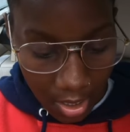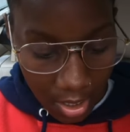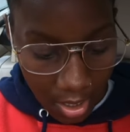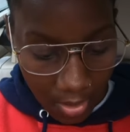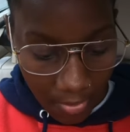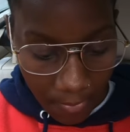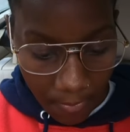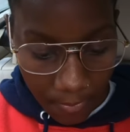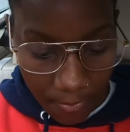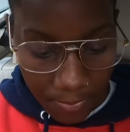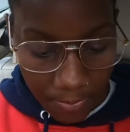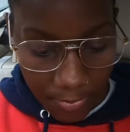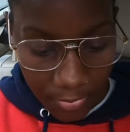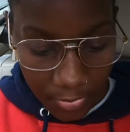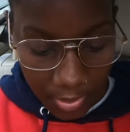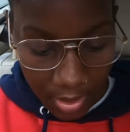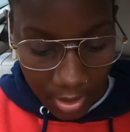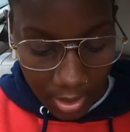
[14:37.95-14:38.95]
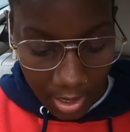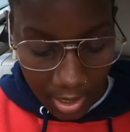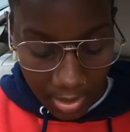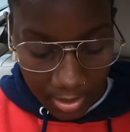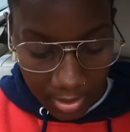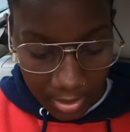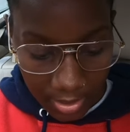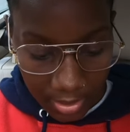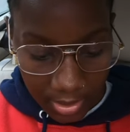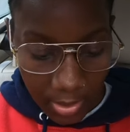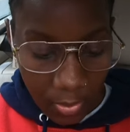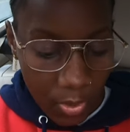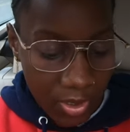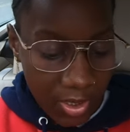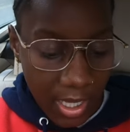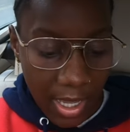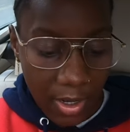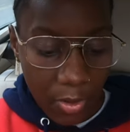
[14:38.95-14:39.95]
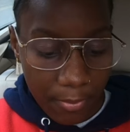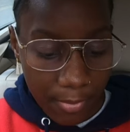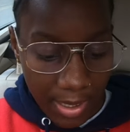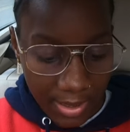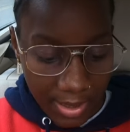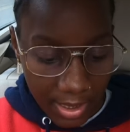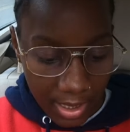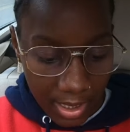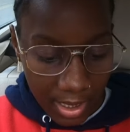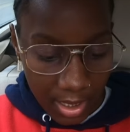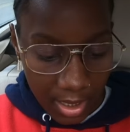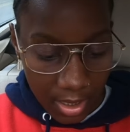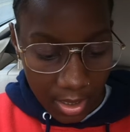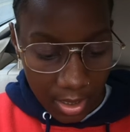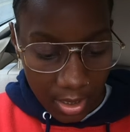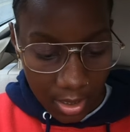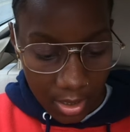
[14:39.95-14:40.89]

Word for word: um can get see what's going on basically